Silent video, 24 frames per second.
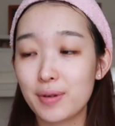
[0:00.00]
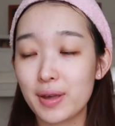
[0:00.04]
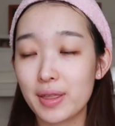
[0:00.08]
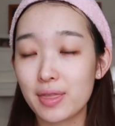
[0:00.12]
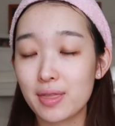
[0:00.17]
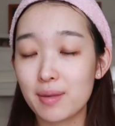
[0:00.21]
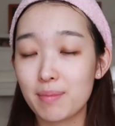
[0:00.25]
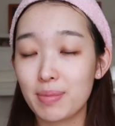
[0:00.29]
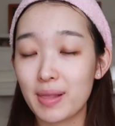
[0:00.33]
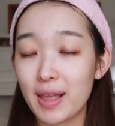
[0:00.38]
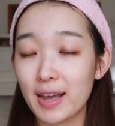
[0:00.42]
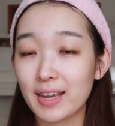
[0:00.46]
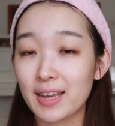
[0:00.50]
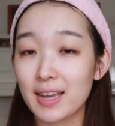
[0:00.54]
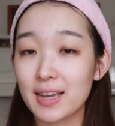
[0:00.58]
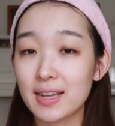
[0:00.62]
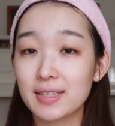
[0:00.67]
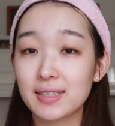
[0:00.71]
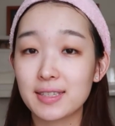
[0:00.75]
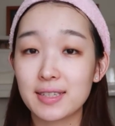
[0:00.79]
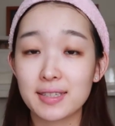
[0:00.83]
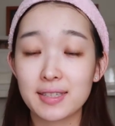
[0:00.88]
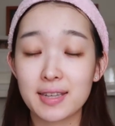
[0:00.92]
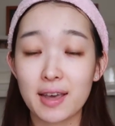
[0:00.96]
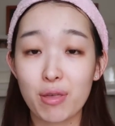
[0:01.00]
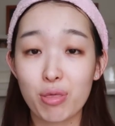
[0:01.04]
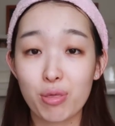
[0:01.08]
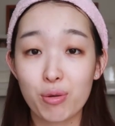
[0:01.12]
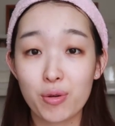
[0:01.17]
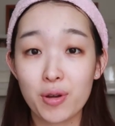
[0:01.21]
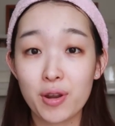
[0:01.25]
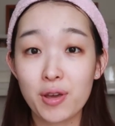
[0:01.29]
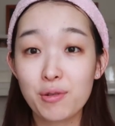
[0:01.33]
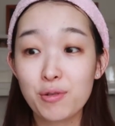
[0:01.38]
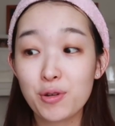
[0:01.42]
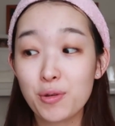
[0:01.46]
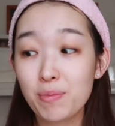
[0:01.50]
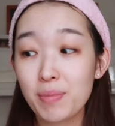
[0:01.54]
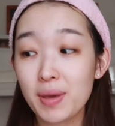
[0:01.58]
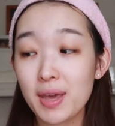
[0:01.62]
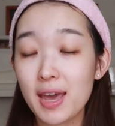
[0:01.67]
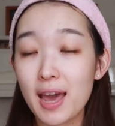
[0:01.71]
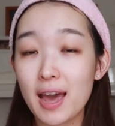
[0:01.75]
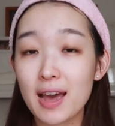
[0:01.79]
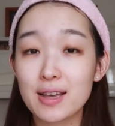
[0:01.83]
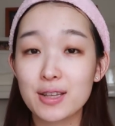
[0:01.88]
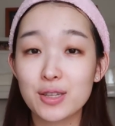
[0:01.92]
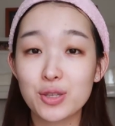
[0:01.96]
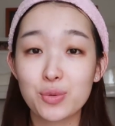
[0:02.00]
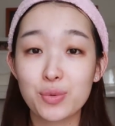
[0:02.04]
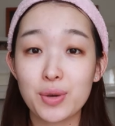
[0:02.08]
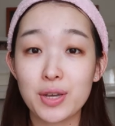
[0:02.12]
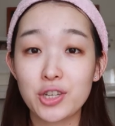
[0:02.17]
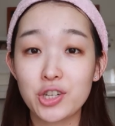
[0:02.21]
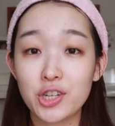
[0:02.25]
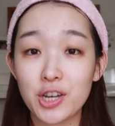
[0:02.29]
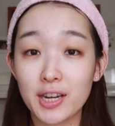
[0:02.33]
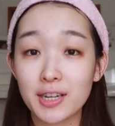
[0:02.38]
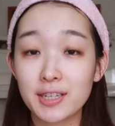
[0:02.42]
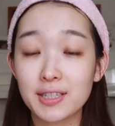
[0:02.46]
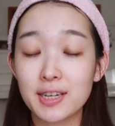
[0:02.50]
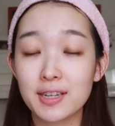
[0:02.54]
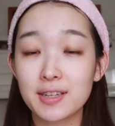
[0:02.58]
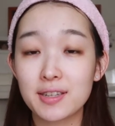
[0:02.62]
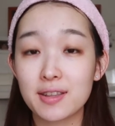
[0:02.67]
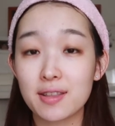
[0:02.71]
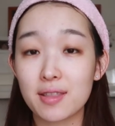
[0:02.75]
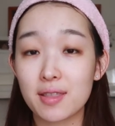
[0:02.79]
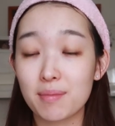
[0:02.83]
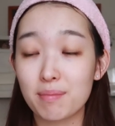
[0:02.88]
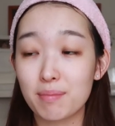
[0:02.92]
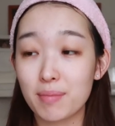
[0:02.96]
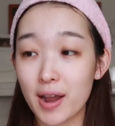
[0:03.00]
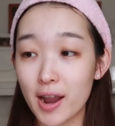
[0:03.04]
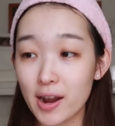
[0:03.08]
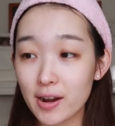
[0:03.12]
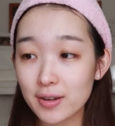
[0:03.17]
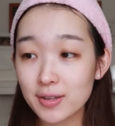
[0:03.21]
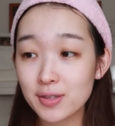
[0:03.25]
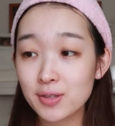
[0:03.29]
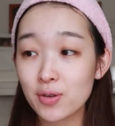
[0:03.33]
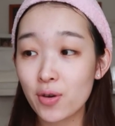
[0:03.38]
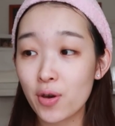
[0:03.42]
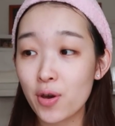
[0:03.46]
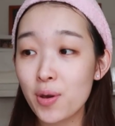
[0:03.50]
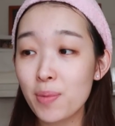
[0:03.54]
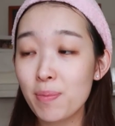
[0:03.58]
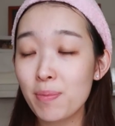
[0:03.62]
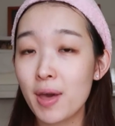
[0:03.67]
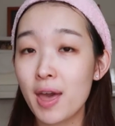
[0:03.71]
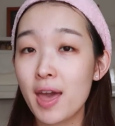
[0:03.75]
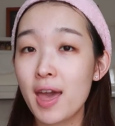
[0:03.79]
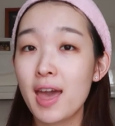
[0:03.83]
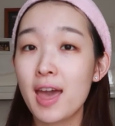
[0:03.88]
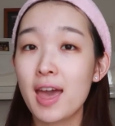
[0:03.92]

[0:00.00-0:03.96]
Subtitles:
with the blackheads as I thought it would be as we checked under the microscope.